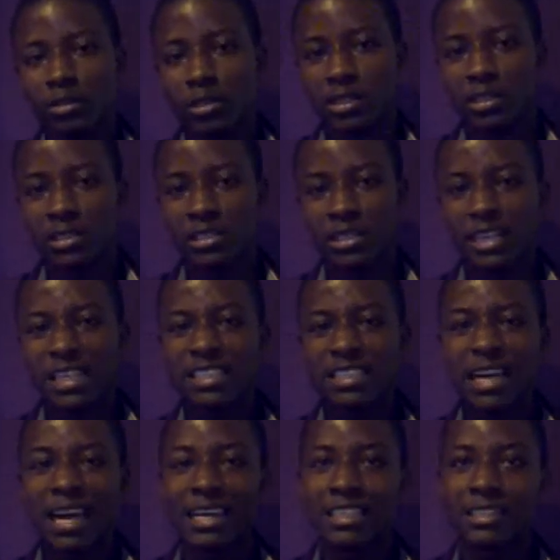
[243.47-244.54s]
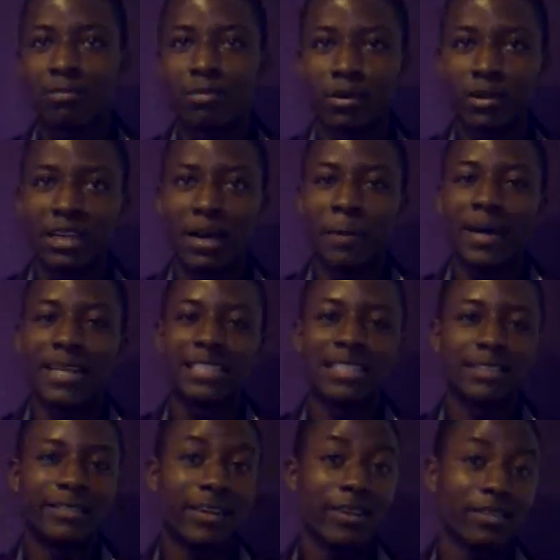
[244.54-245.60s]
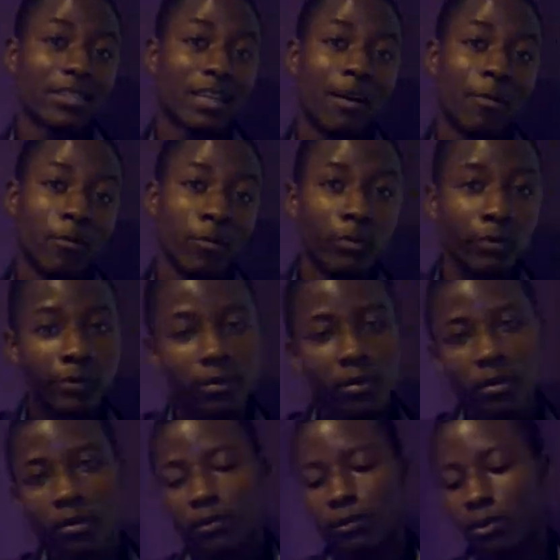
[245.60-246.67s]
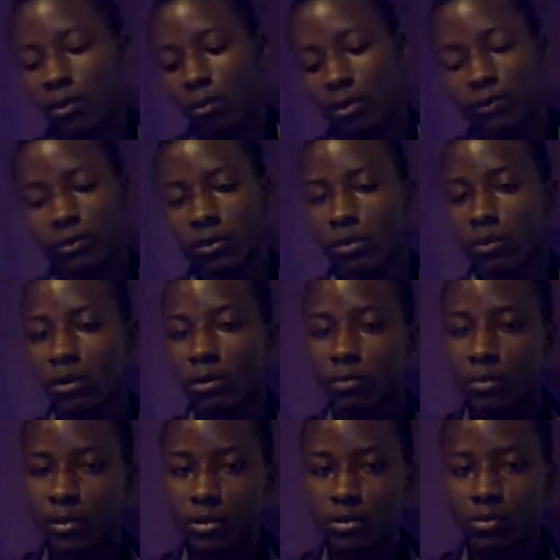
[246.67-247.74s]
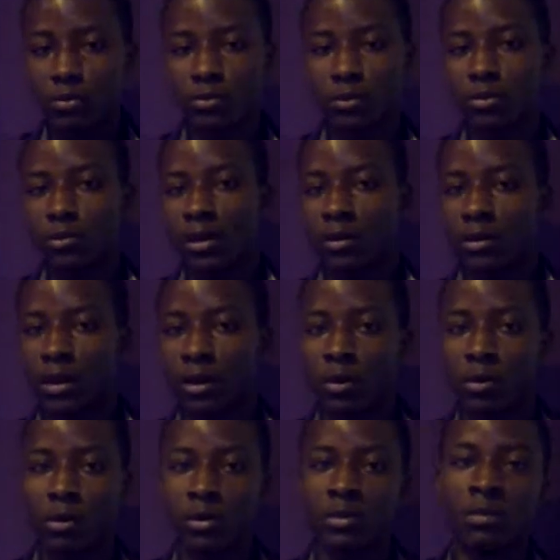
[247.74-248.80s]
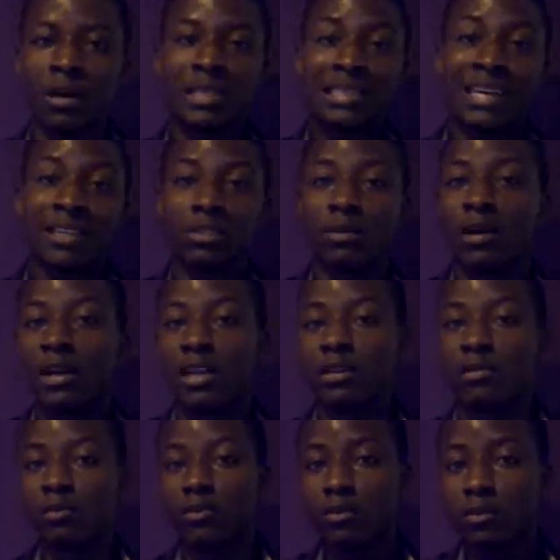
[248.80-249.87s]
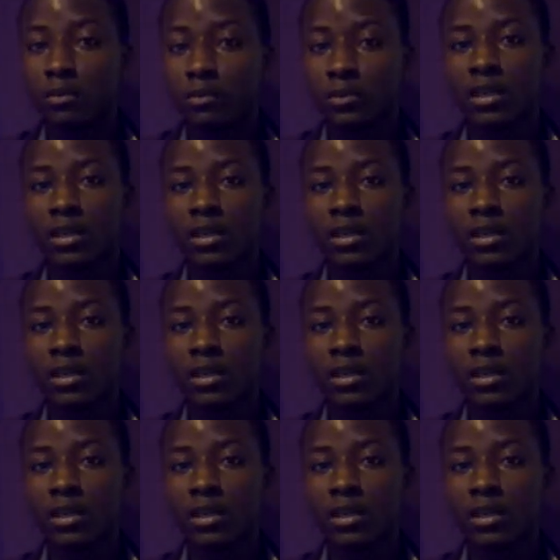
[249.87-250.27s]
It is inside this blood that materials can move from one place to another, because materials normally moved